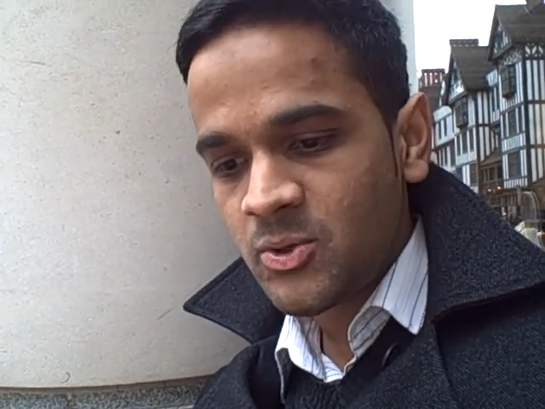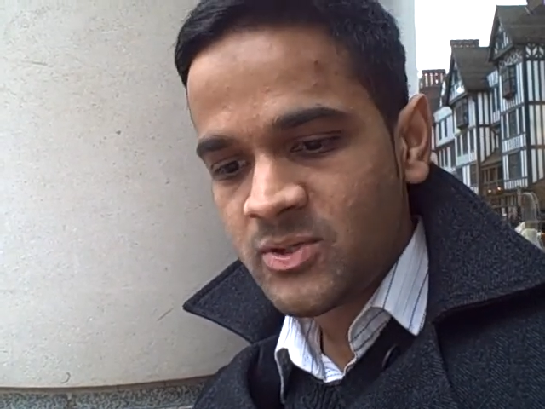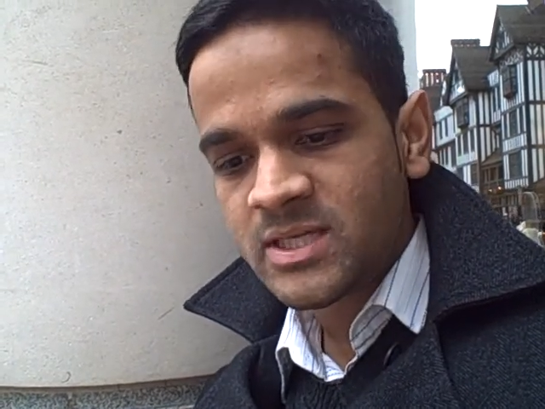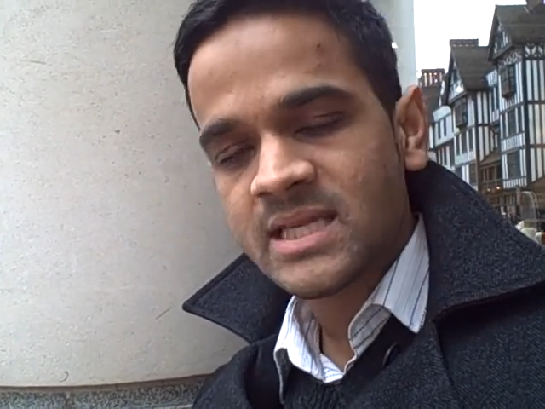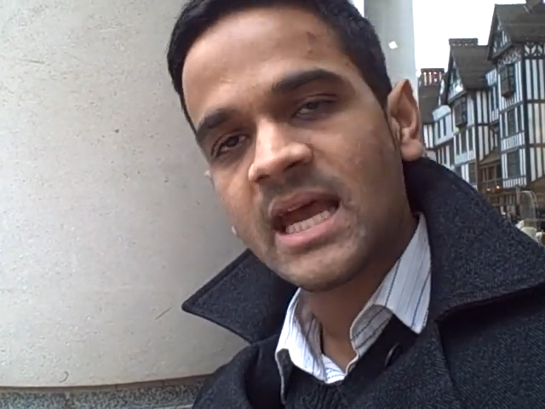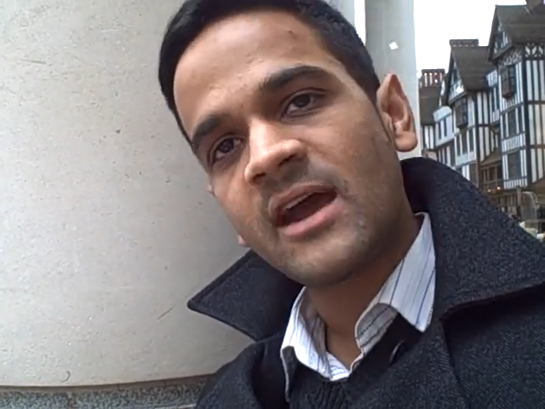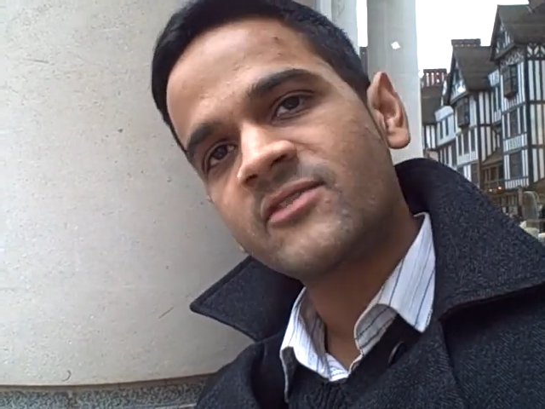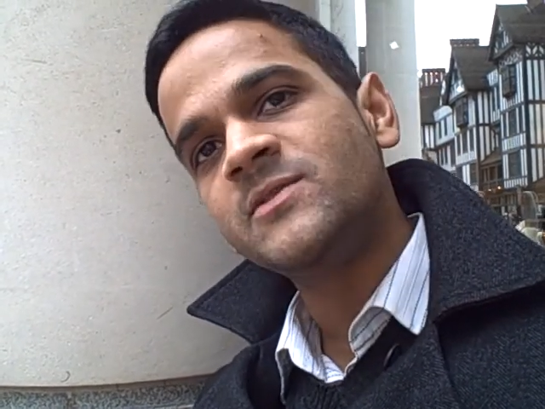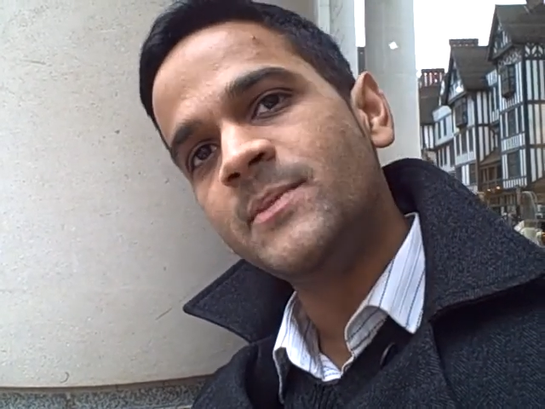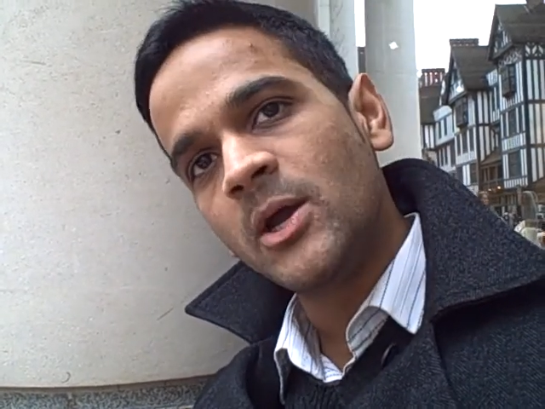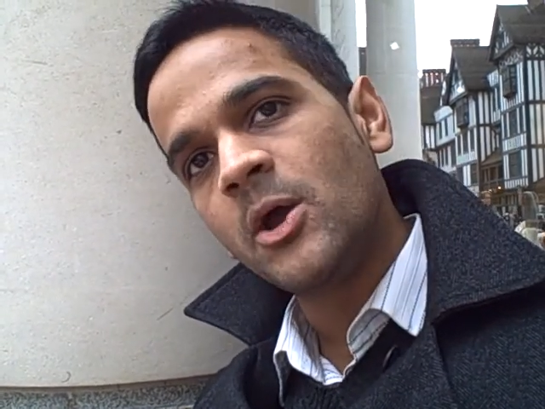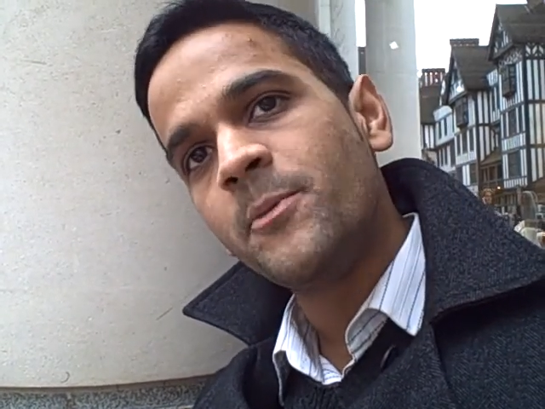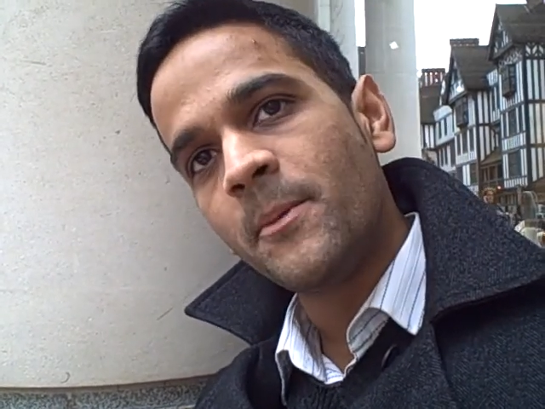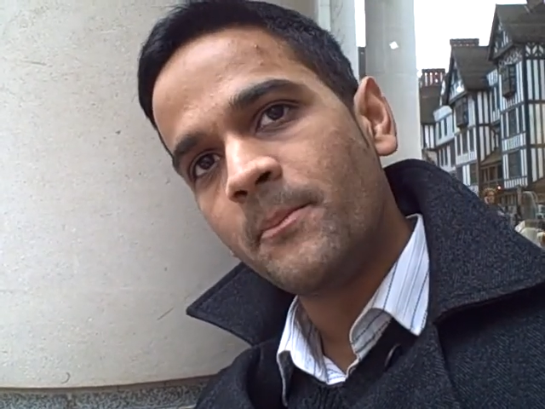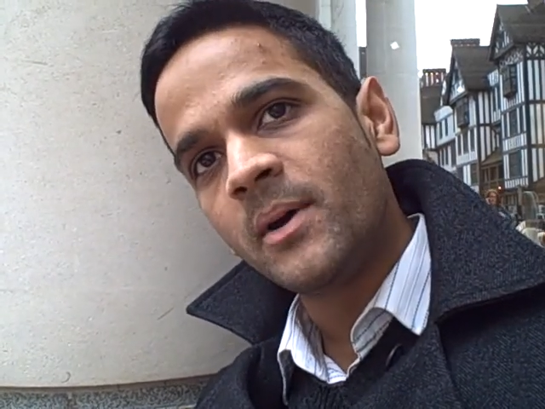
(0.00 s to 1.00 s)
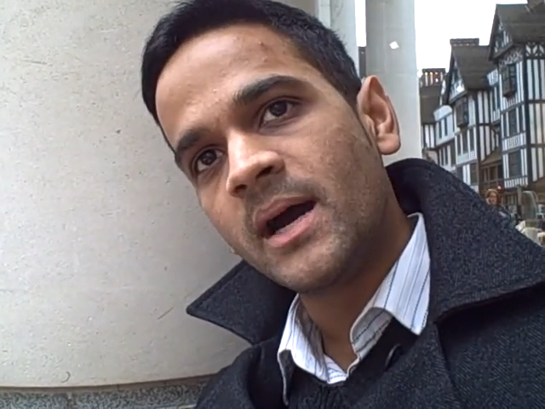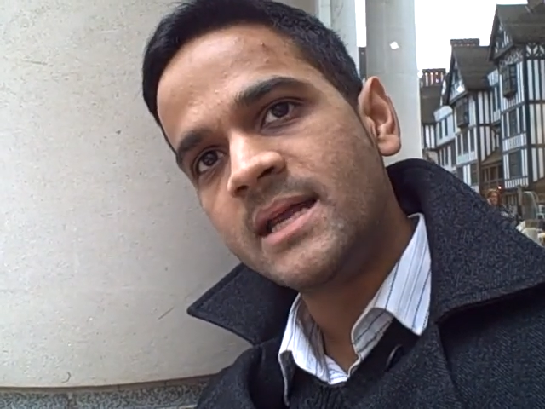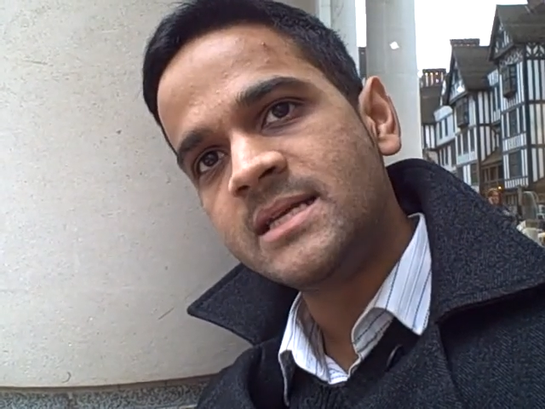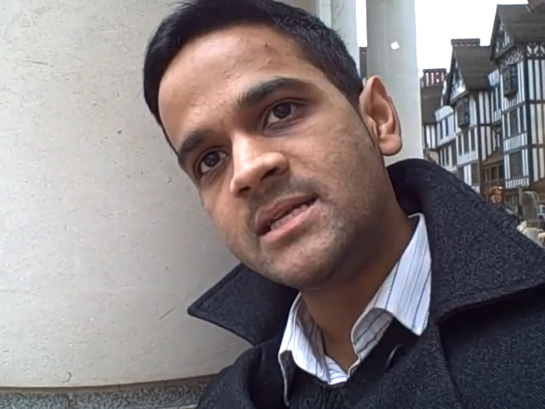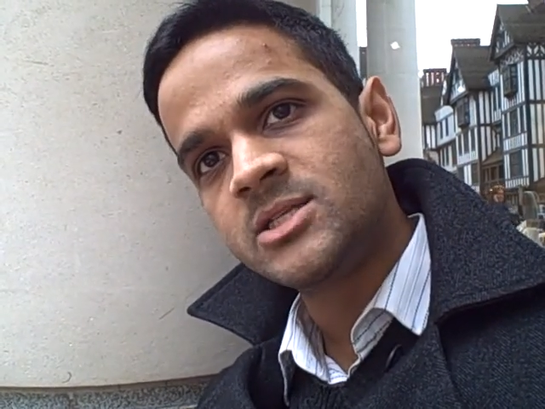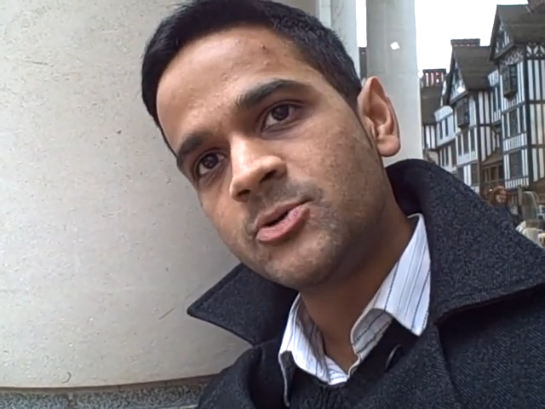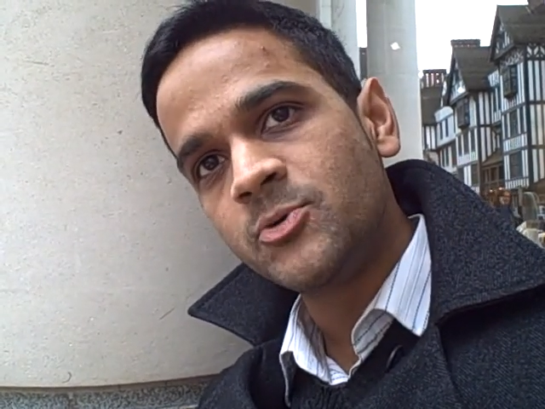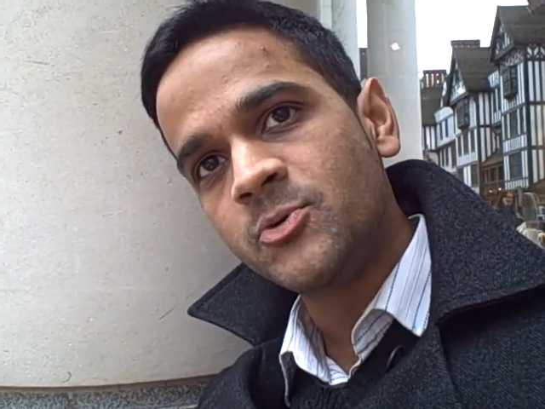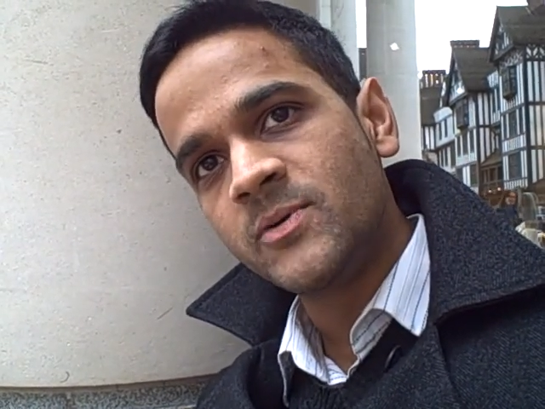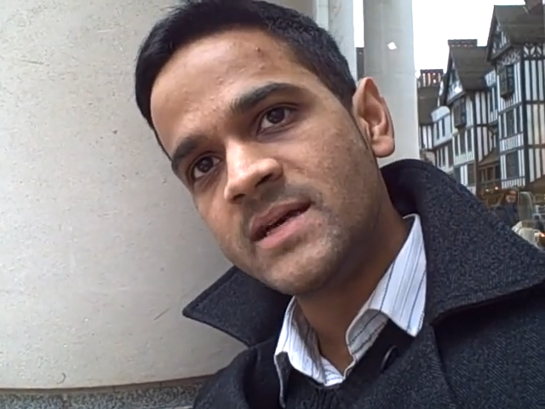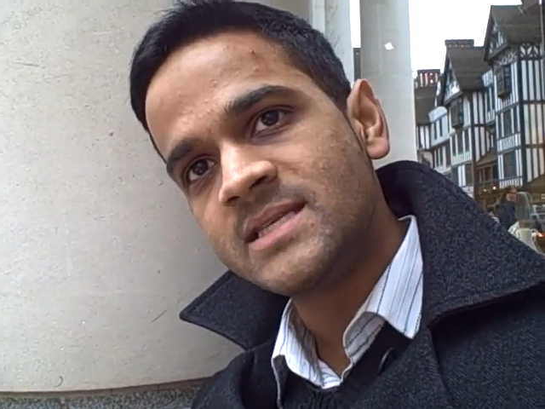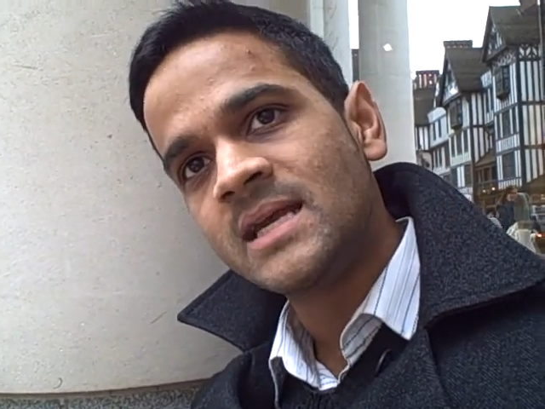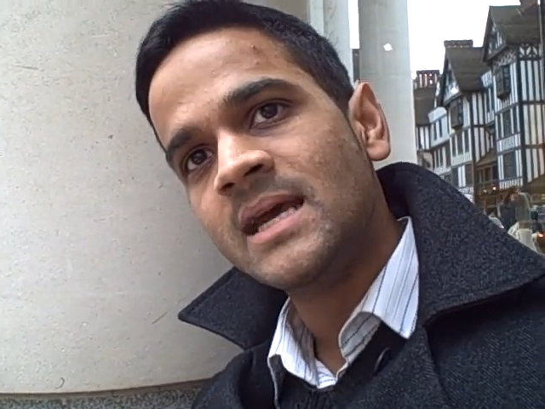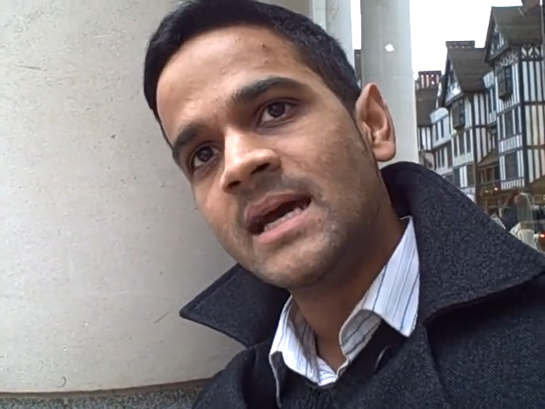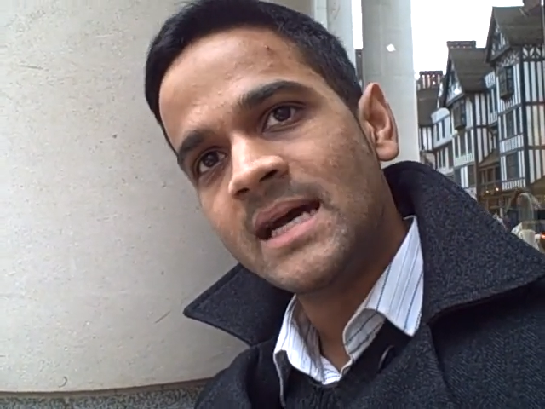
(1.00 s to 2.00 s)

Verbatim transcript: just have to be open-minded to always